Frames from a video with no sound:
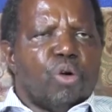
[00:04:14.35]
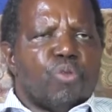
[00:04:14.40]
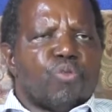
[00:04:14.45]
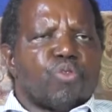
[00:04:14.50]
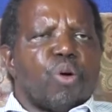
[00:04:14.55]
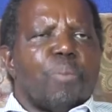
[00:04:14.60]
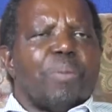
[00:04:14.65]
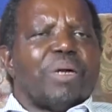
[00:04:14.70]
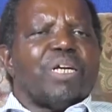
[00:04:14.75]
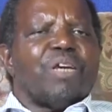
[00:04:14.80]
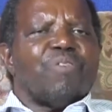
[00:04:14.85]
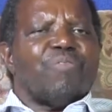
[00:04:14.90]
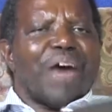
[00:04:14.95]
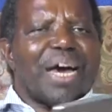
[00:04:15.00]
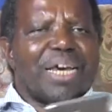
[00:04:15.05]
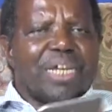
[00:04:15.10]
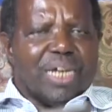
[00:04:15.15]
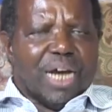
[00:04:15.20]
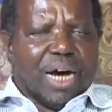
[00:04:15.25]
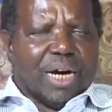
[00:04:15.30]
from a
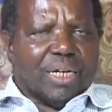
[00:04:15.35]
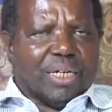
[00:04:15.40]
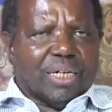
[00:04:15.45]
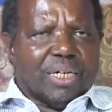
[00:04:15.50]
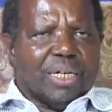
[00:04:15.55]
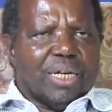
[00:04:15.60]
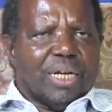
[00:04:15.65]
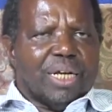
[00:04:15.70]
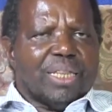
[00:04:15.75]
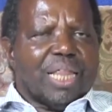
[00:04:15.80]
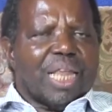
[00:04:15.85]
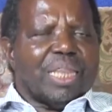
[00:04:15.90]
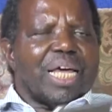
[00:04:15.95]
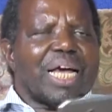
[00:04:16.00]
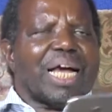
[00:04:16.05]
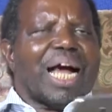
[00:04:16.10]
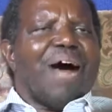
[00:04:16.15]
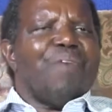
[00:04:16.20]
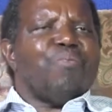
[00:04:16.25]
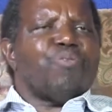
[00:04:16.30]
diviner, that
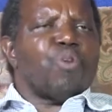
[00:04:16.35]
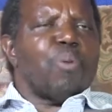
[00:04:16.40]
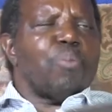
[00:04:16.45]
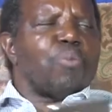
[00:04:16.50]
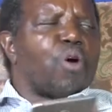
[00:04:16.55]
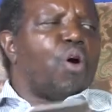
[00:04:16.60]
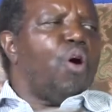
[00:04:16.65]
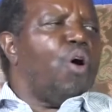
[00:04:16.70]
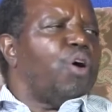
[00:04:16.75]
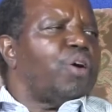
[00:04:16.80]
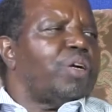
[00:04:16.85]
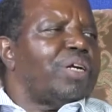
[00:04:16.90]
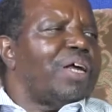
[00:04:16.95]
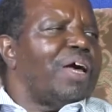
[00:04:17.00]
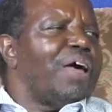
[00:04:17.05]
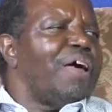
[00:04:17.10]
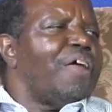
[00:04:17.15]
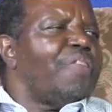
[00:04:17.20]
they come from God,